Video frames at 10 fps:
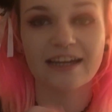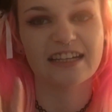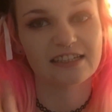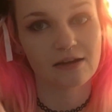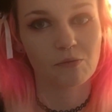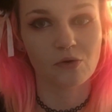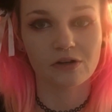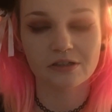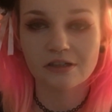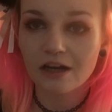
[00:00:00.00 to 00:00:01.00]
It's somewhat,
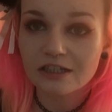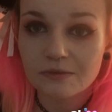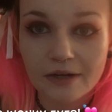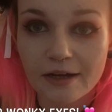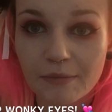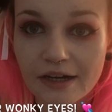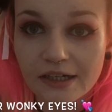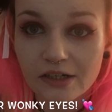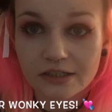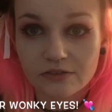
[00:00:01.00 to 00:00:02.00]
I swear my
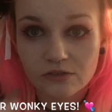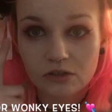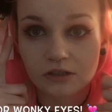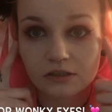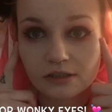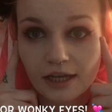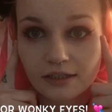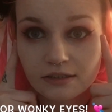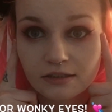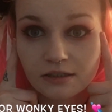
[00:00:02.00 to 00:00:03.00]
eyes
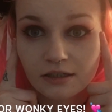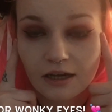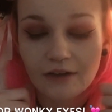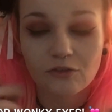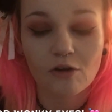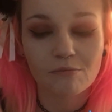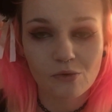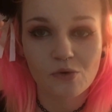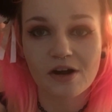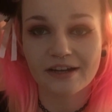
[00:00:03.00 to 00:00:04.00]
have got
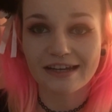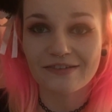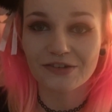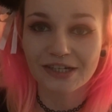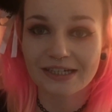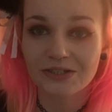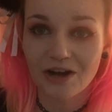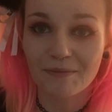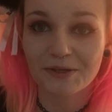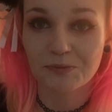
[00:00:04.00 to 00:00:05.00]
more uneven as
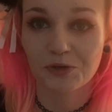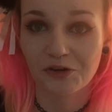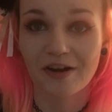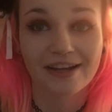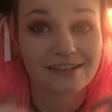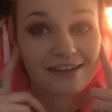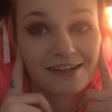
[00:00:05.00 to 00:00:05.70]
time has progressed, I